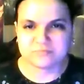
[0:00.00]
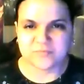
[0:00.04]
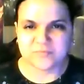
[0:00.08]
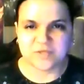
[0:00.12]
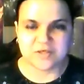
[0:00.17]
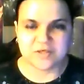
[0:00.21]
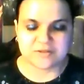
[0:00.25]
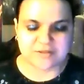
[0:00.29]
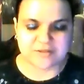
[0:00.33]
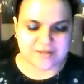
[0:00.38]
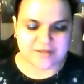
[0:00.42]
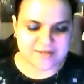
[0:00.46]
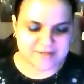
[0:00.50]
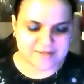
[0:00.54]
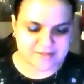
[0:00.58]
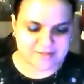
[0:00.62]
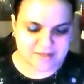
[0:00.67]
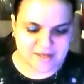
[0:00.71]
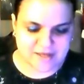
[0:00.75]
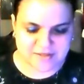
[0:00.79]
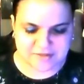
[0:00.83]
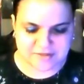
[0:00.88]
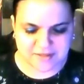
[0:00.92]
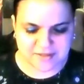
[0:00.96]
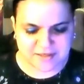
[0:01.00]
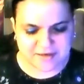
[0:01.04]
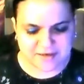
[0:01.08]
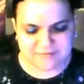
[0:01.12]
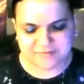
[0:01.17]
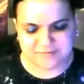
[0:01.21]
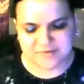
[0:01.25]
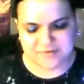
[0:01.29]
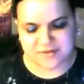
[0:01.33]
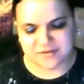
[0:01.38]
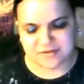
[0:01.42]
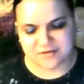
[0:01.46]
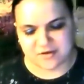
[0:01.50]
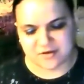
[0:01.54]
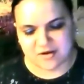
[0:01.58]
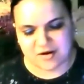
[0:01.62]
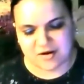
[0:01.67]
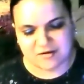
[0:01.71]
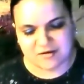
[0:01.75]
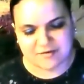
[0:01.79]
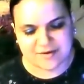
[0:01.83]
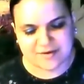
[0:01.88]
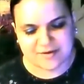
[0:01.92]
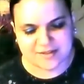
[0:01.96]
Like, I think I've done
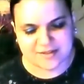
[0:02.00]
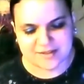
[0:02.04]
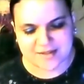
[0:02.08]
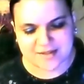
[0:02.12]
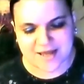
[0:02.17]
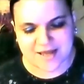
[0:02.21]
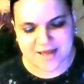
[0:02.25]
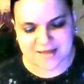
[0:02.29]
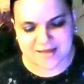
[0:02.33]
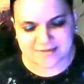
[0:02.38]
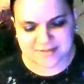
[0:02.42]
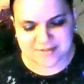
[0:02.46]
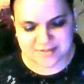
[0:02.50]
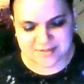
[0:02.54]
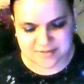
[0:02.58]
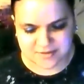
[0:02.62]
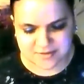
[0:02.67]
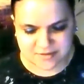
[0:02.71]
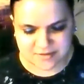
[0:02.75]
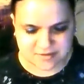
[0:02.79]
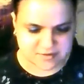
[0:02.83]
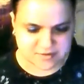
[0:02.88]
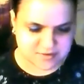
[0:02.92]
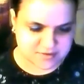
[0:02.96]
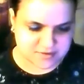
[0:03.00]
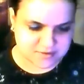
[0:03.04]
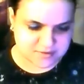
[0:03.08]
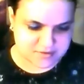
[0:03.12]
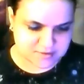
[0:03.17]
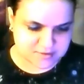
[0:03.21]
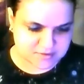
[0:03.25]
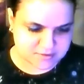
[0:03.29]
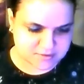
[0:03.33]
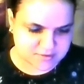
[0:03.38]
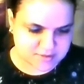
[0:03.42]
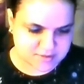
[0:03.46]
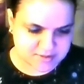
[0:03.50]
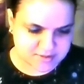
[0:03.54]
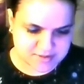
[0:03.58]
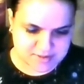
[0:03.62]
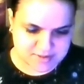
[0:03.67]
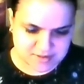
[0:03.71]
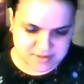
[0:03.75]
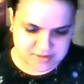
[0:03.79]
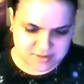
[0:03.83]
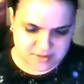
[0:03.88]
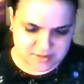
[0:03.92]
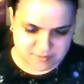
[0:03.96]
already that. Let's
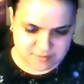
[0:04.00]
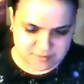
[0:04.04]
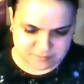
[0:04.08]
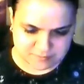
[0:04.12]
see.